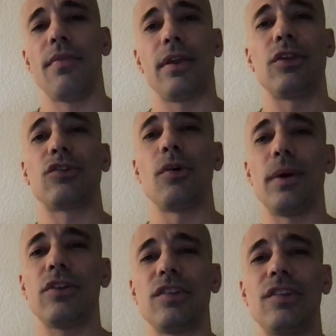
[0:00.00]
Thank you so
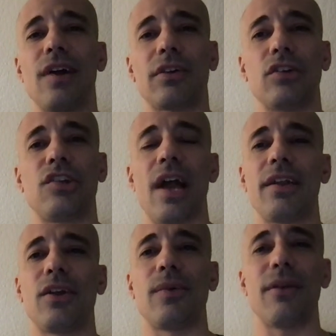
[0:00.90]
much. This is Dr.
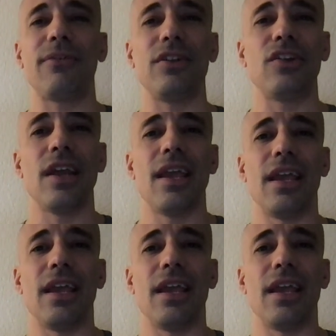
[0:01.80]
Shadia Rafage.